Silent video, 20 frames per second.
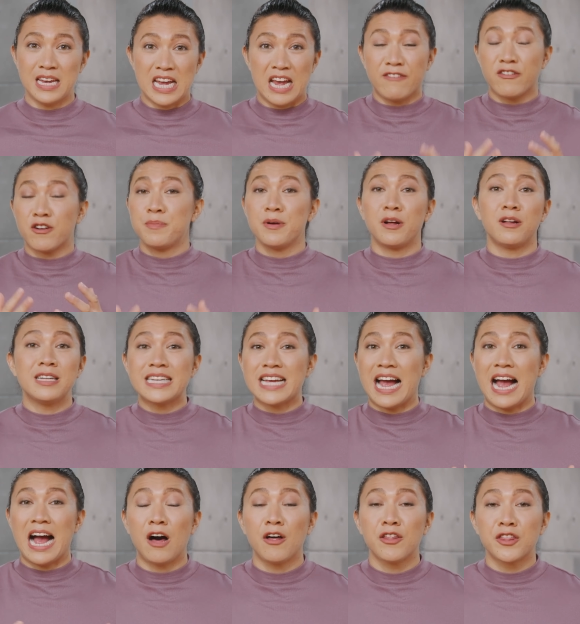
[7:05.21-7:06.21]
If you're building a
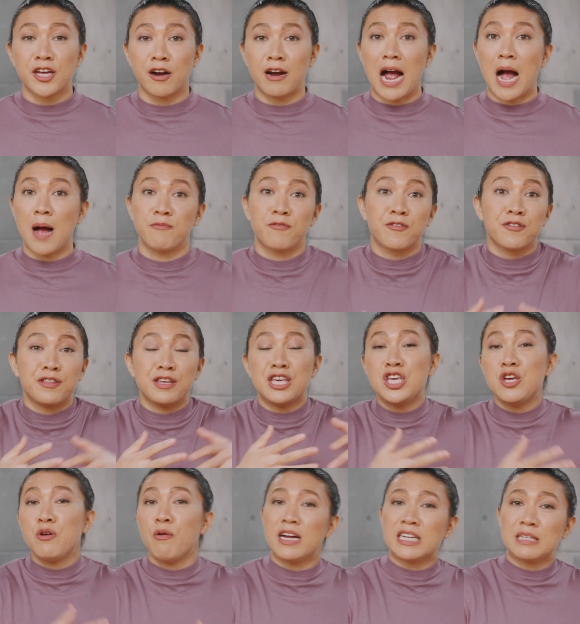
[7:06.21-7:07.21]
healthcare app for the
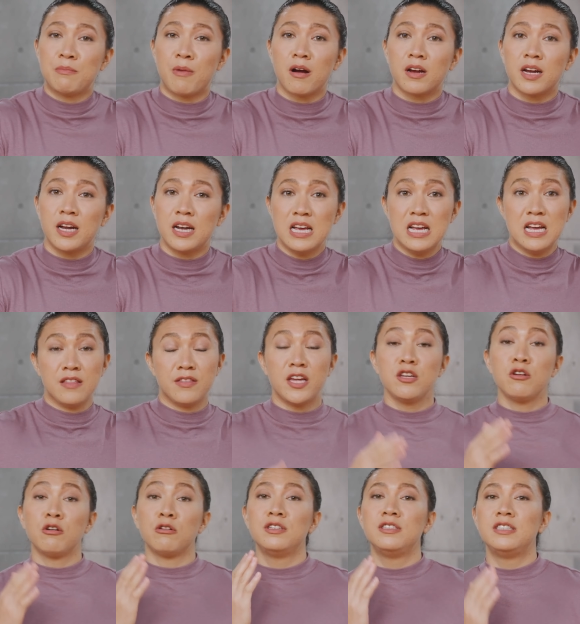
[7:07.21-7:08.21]
US market, then
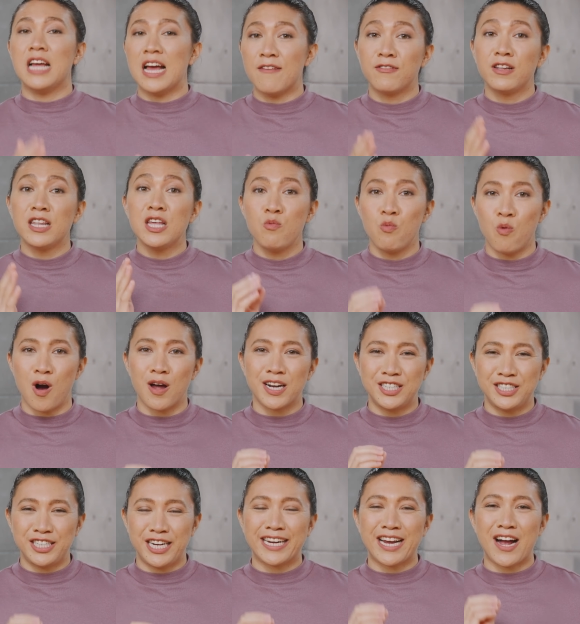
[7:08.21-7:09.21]
you'll definitely want to
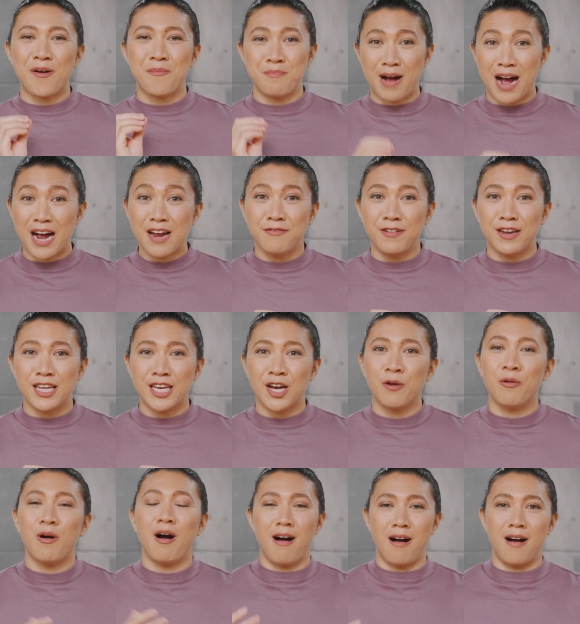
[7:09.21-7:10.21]
check out my
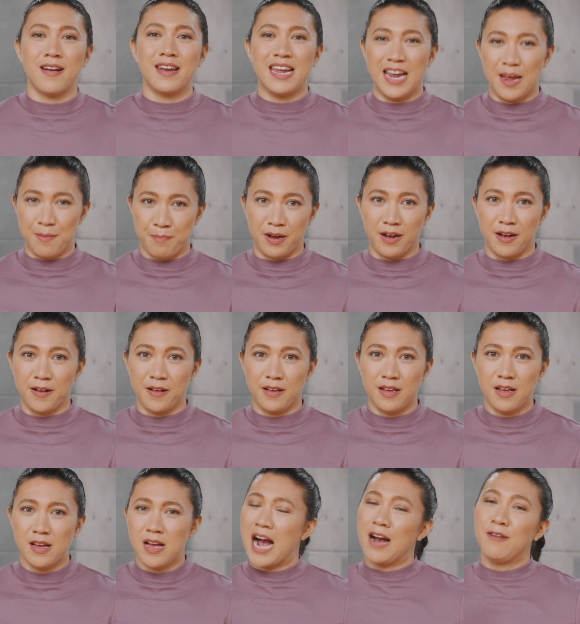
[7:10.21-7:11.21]
video on HIPAA.
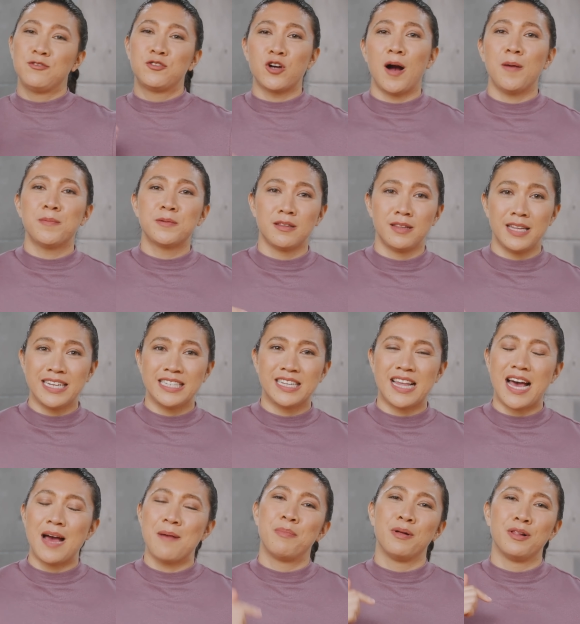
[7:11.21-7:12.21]
I've dropped a link to
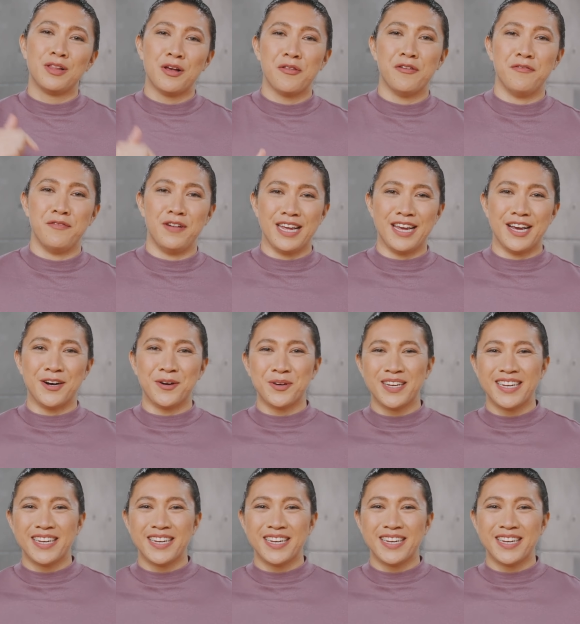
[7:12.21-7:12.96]
that below the video.